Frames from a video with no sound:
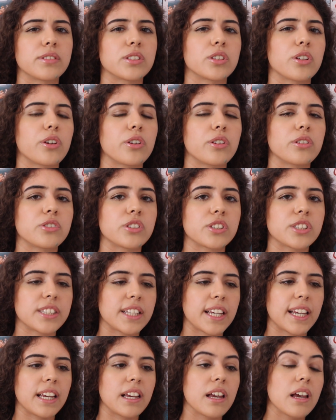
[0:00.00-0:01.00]
So just
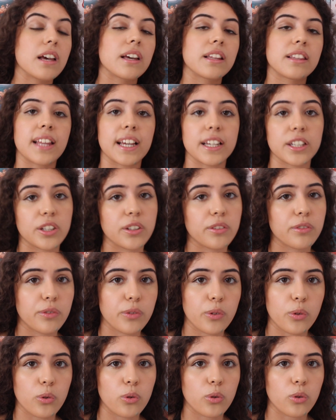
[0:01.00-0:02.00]
say thank you
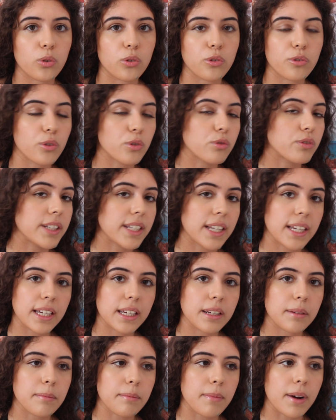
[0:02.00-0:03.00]
for
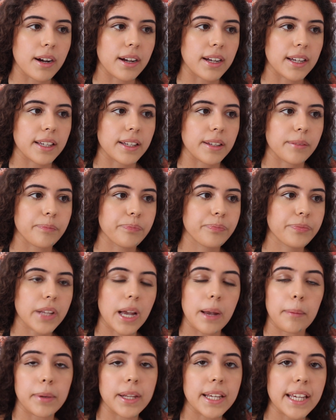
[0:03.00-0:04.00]
reading my
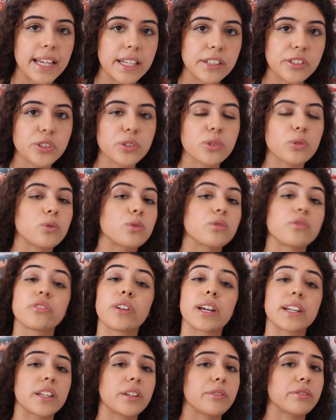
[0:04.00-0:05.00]
application, or
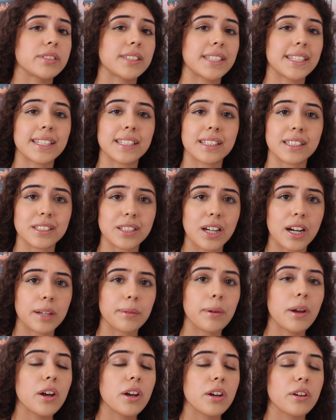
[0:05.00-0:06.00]
thank you for taking the time
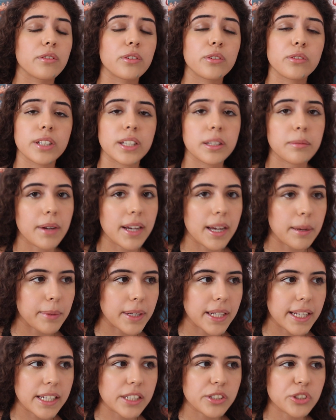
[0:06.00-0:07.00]
for reading my
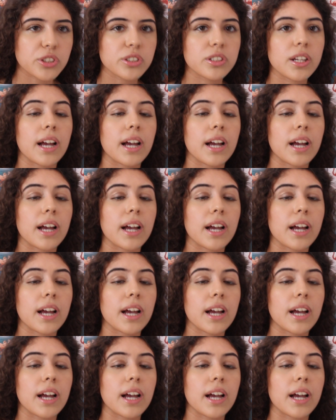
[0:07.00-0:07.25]
application.